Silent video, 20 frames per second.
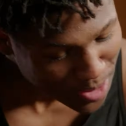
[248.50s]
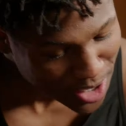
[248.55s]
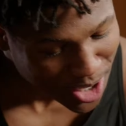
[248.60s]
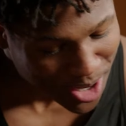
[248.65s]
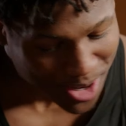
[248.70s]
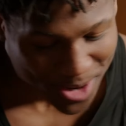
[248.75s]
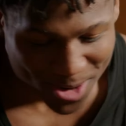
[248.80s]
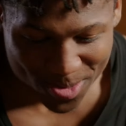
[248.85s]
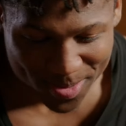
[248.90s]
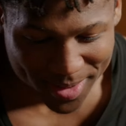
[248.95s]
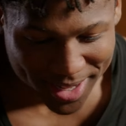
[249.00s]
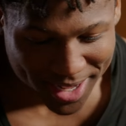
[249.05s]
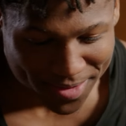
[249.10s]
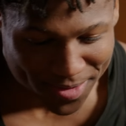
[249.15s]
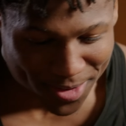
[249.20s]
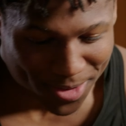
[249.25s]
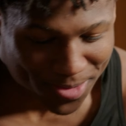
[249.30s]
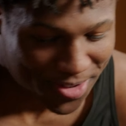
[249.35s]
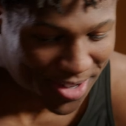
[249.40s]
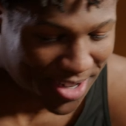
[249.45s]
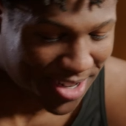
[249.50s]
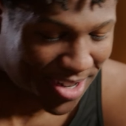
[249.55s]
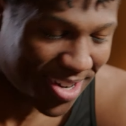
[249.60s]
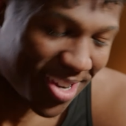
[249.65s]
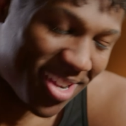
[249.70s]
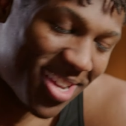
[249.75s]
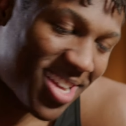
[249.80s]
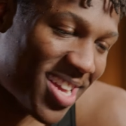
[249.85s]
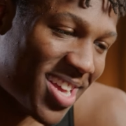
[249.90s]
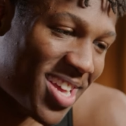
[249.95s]
bit of home left over here.
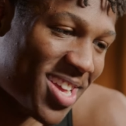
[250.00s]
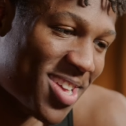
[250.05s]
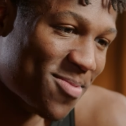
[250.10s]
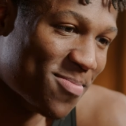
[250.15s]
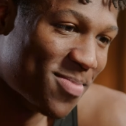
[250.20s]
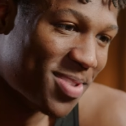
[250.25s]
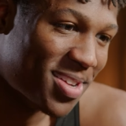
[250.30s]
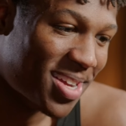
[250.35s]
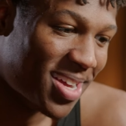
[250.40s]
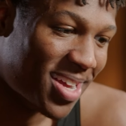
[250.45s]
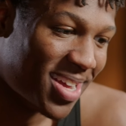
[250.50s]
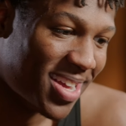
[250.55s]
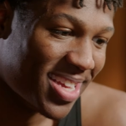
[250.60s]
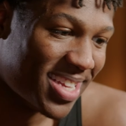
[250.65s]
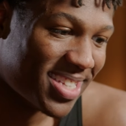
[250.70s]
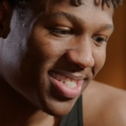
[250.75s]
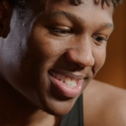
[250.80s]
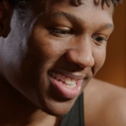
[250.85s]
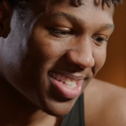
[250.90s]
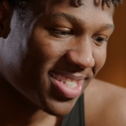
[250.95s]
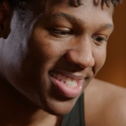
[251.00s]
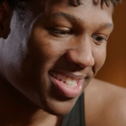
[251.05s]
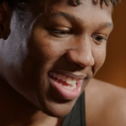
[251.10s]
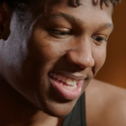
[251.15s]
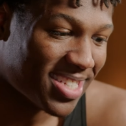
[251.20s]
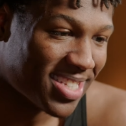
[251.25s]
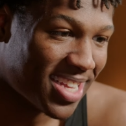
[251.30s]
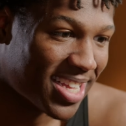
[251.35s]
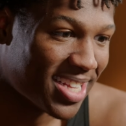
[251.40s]
But uh, it's it's nice.